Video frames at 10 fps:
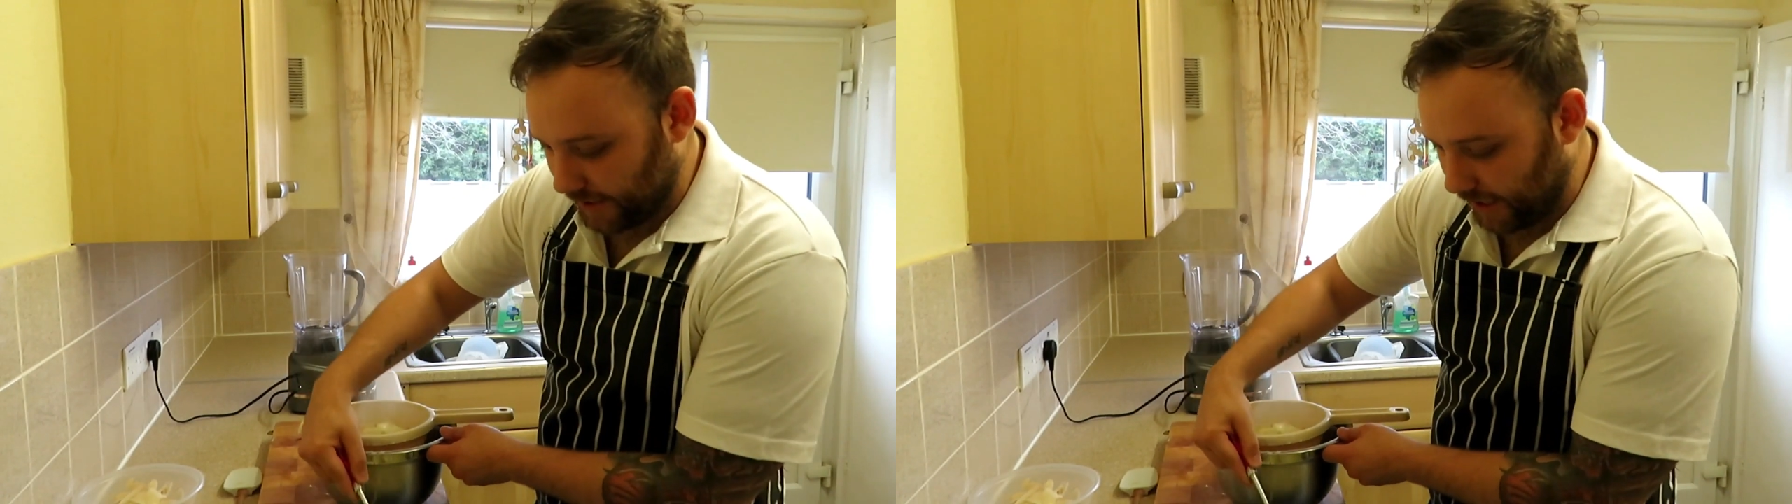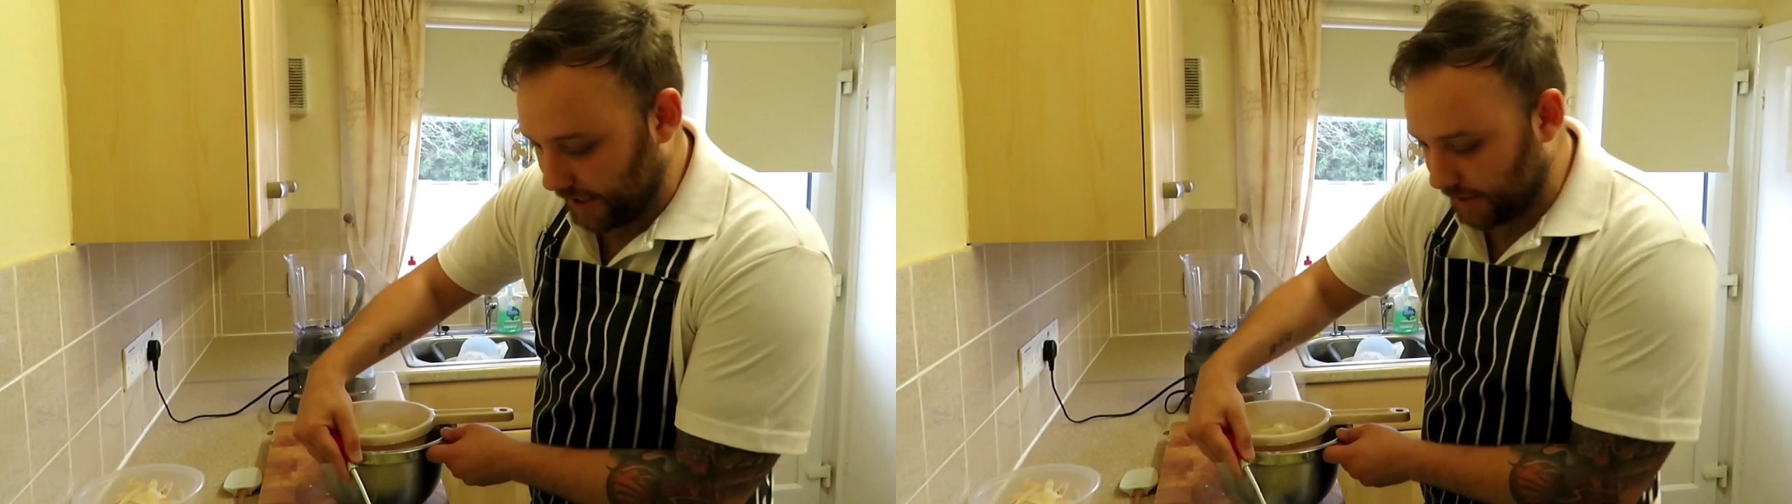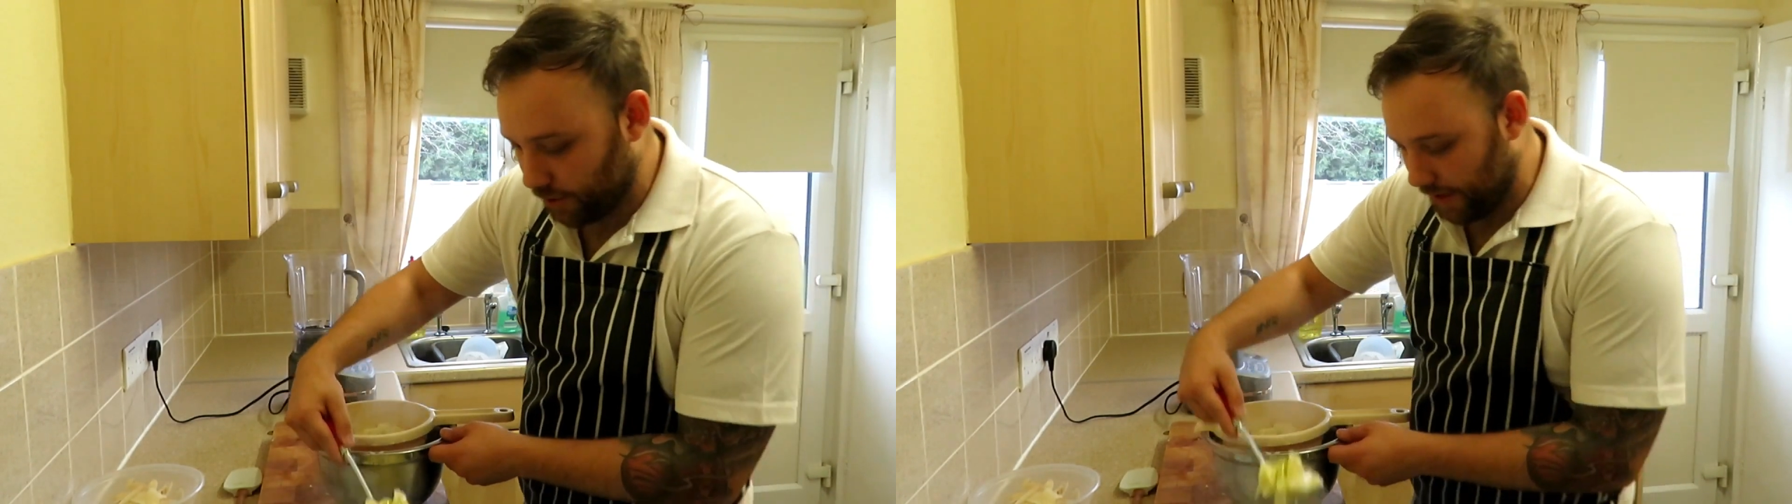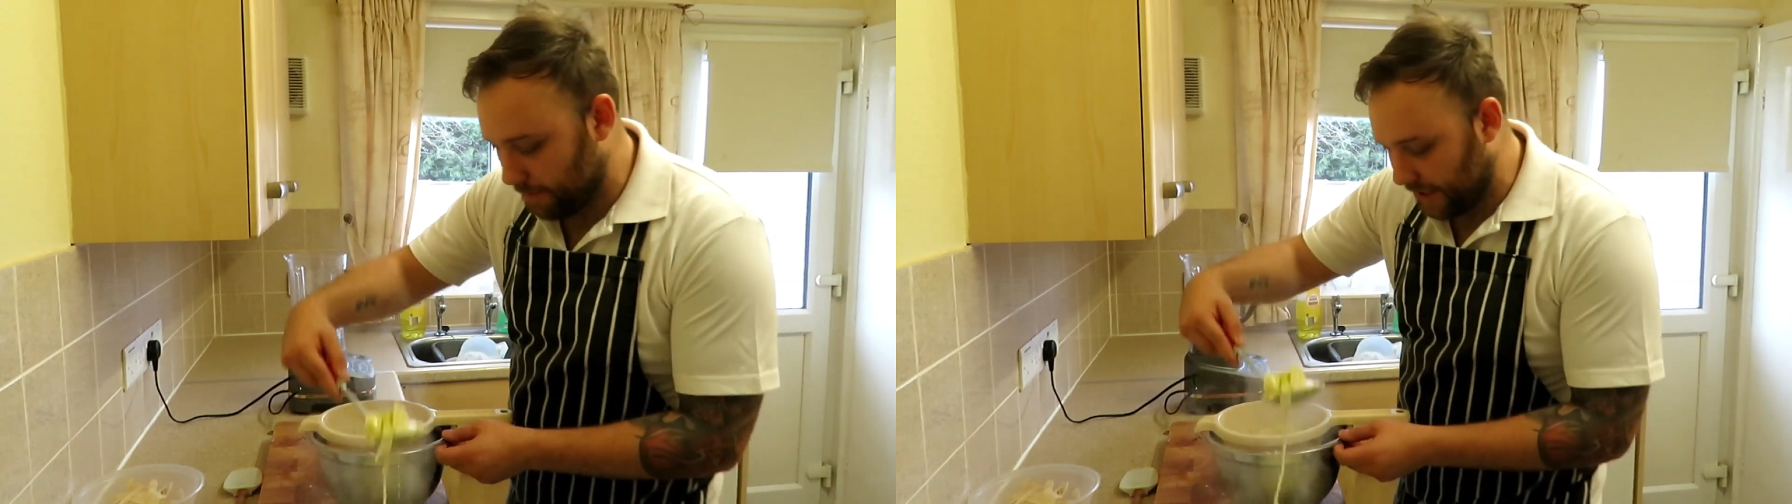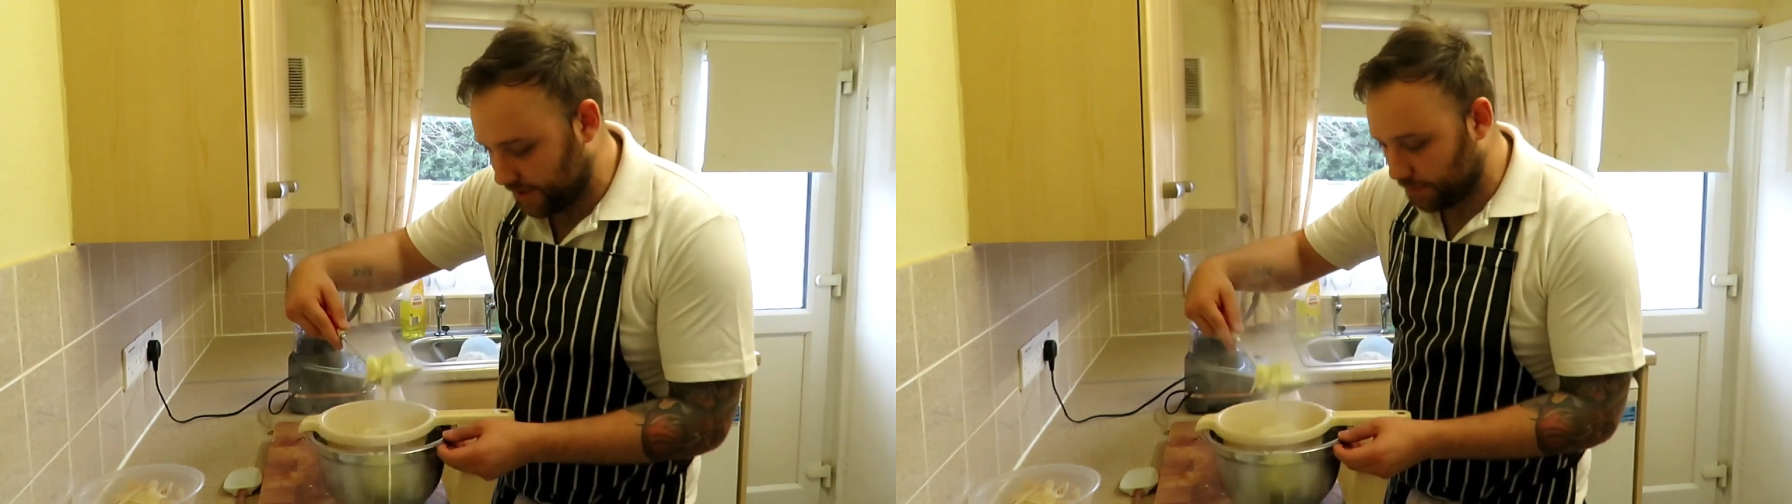and cleaned all
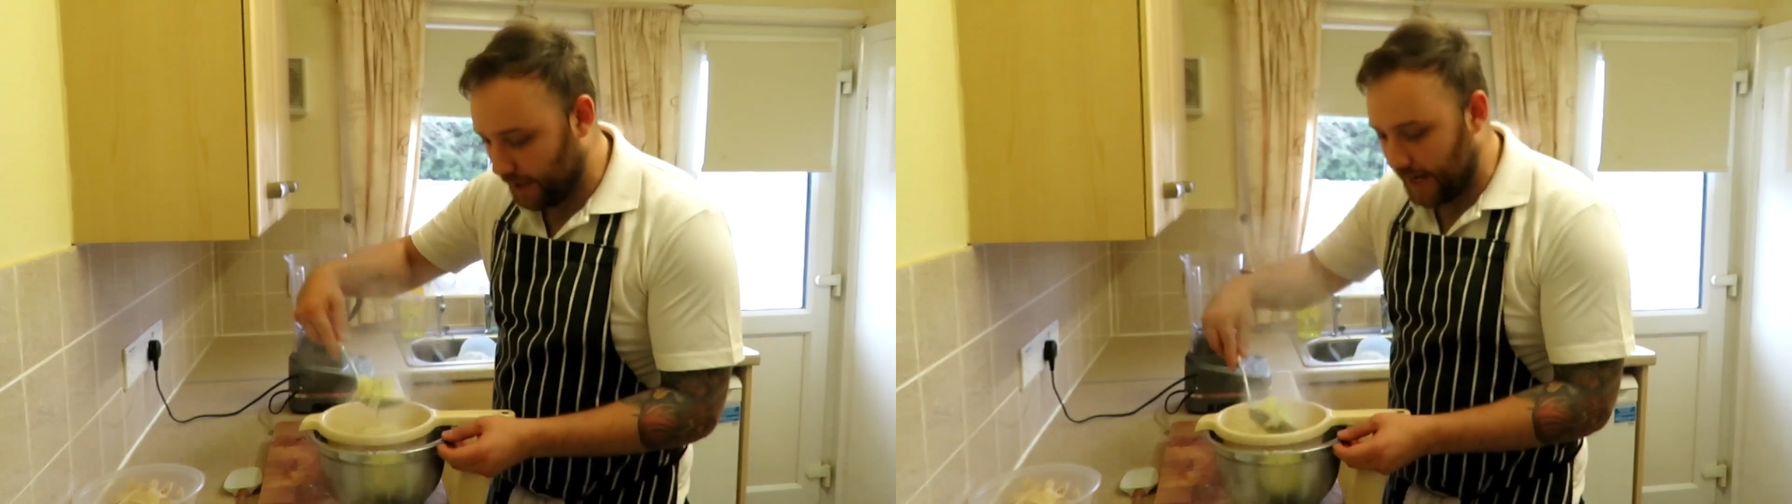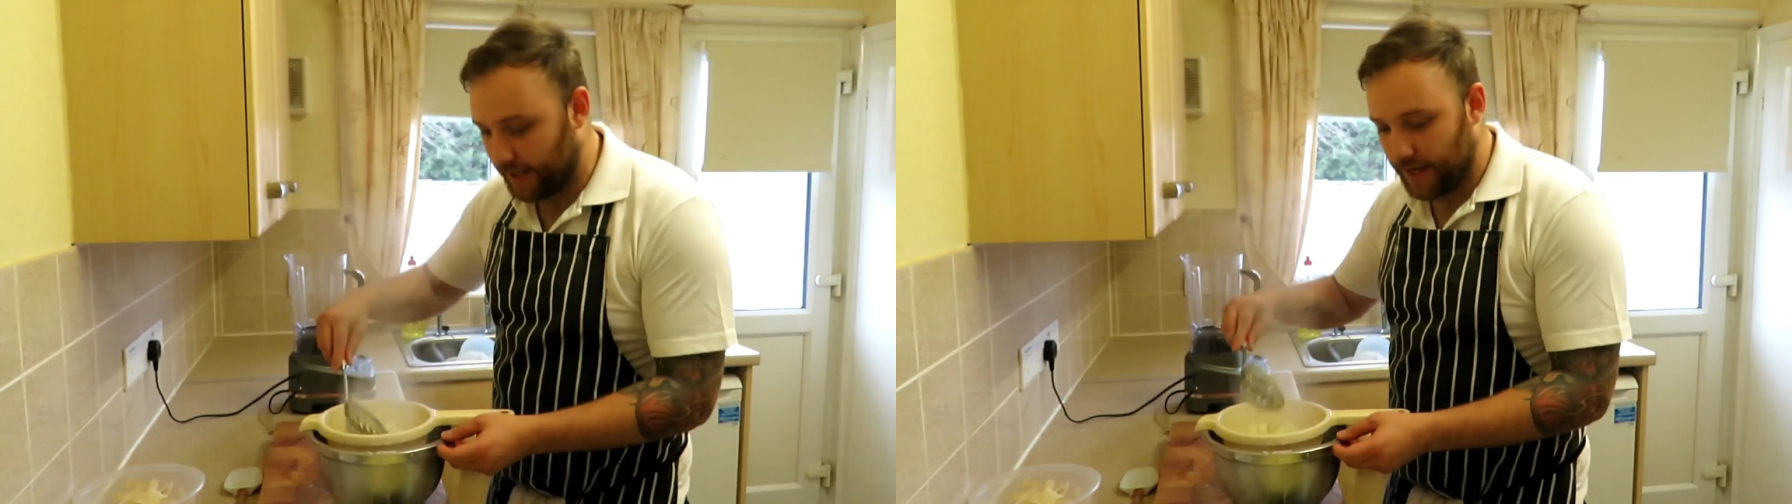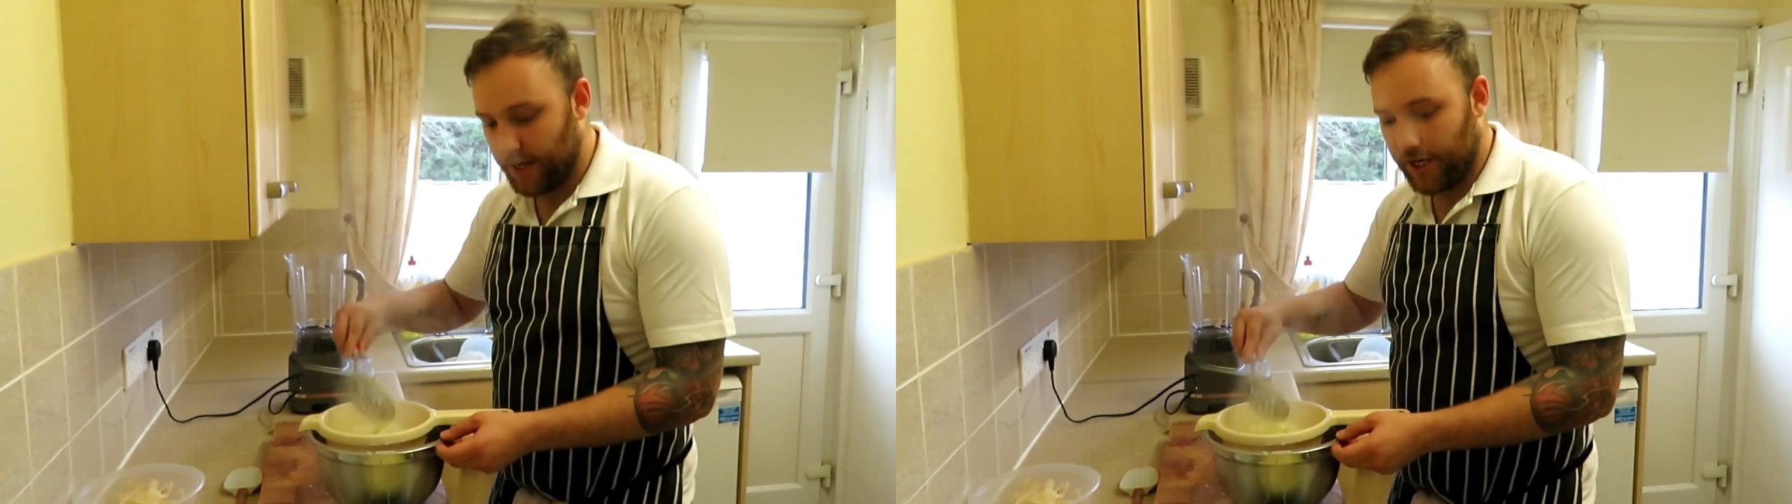that mess away.